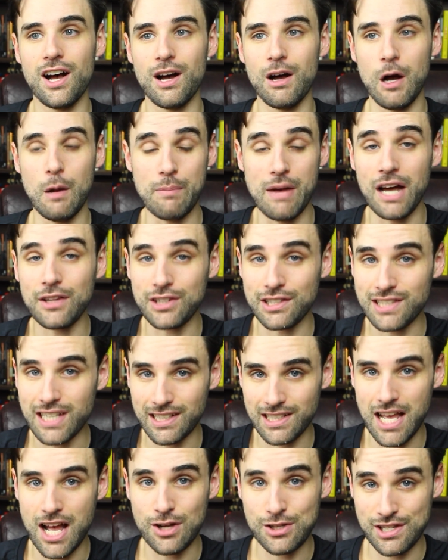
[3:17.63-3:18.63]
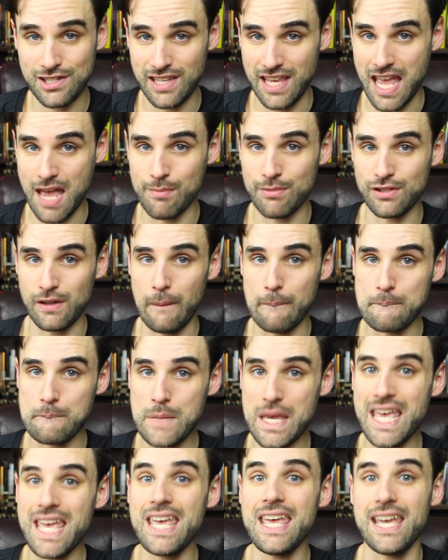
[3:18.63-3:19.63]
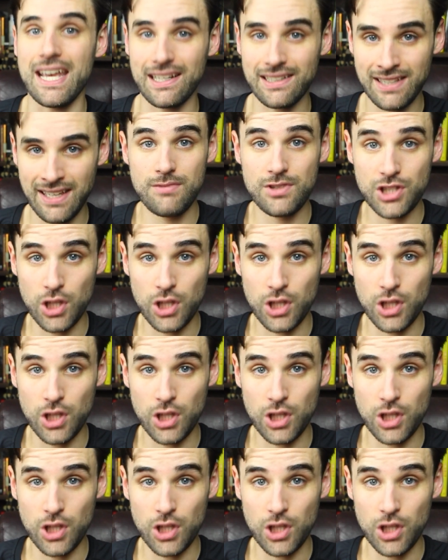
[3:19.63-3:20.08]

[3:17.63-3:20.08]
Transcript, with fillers: uh about the technologies that Amazon picked.